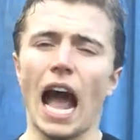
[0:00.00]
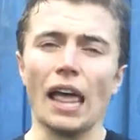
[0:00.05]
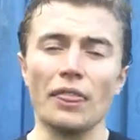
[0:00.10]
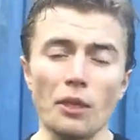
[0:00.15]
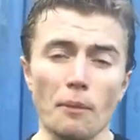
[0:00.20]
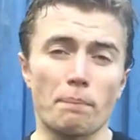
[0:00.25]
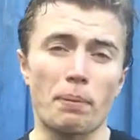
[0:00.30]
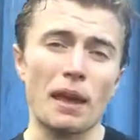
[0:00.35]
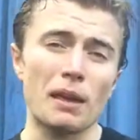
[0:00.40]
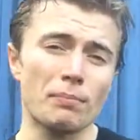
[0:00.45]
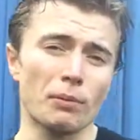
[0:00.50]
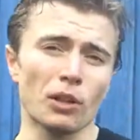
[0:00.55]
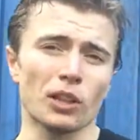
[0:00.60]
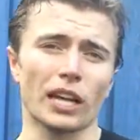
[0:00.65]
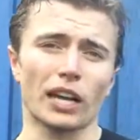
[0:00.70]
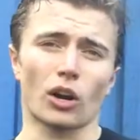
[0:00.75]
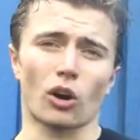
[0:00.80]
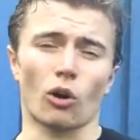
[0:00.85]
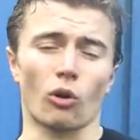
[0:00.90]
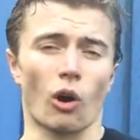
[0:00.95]
and the people
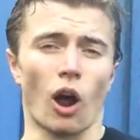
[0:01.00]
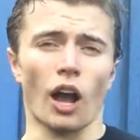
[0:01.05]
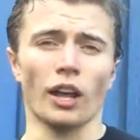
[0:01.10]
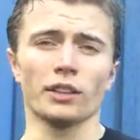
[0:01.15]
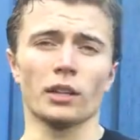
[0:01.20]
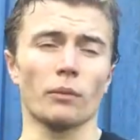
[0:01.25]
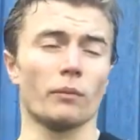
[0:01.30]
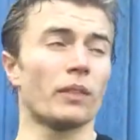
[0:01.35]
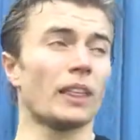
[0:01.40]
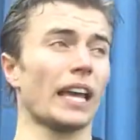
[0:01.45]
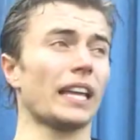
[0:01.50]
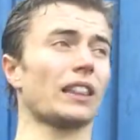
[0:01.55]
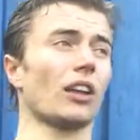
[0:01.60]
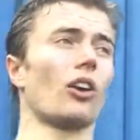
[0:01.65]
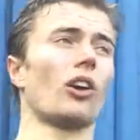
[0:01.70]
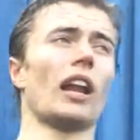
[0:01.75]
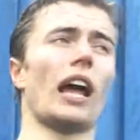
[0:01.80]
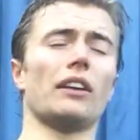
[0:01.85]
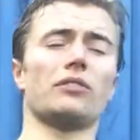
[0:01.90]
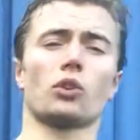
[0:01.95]
that are around them think
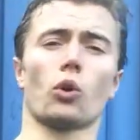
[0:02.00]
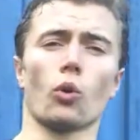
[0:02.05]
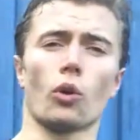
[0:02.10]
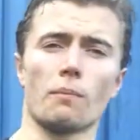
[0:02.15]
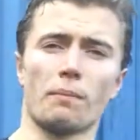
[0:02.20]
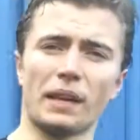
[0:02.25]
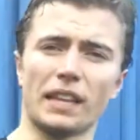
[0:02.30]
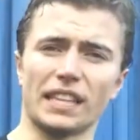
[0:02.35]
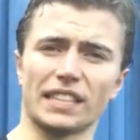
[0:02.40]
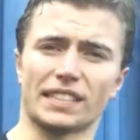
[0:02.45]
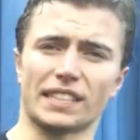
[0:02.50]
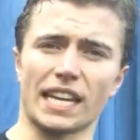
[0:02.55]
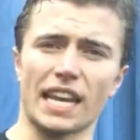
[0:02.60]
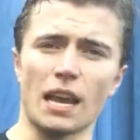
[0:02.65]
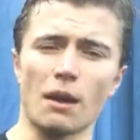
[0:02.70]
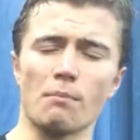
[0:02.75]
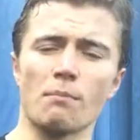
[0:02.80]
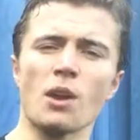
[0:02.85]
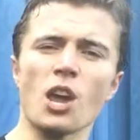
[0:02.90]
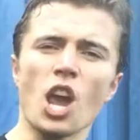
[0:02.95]
their life's going to be the
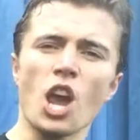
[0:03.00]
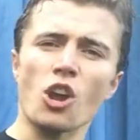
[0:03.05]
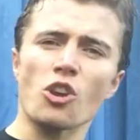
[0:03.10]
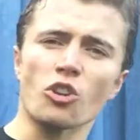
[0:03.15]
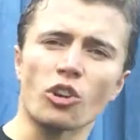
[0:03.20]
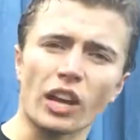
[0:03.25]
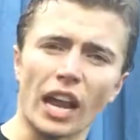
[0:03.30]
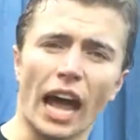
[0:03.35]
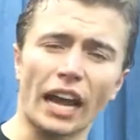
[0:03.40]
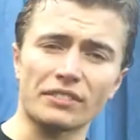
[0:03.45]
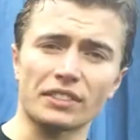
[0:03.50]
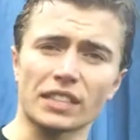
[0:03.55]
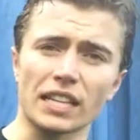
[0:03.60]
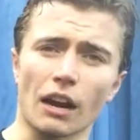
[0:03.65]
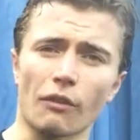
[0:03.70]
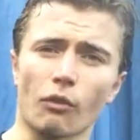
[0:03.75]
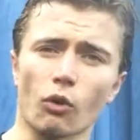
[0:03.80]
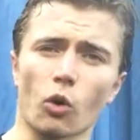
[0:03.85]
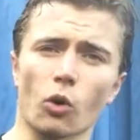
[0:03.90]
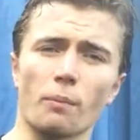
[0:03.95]
same. Your life's
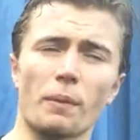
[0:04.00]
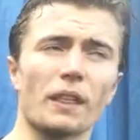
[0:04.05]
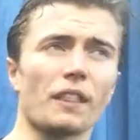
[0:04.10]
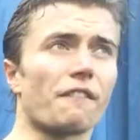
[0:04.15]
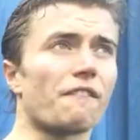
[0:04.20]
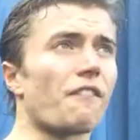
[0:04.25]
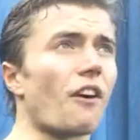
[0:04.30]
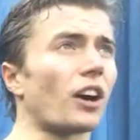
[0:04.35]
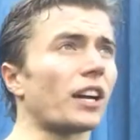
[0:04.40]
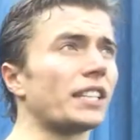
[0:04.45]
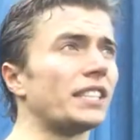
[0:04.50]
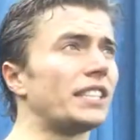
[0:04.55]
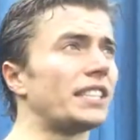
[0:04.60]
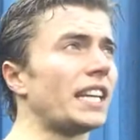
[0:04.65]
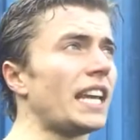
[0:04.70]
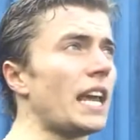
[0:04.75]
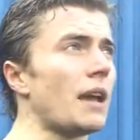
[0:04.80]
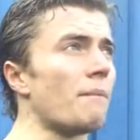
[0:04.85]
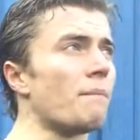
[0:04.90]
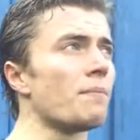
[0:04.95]
never going to be the fucking
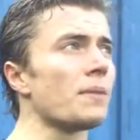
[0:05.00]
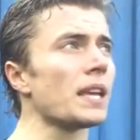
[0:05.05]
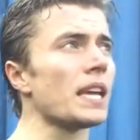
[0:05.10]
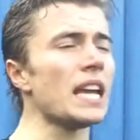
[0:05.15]
same.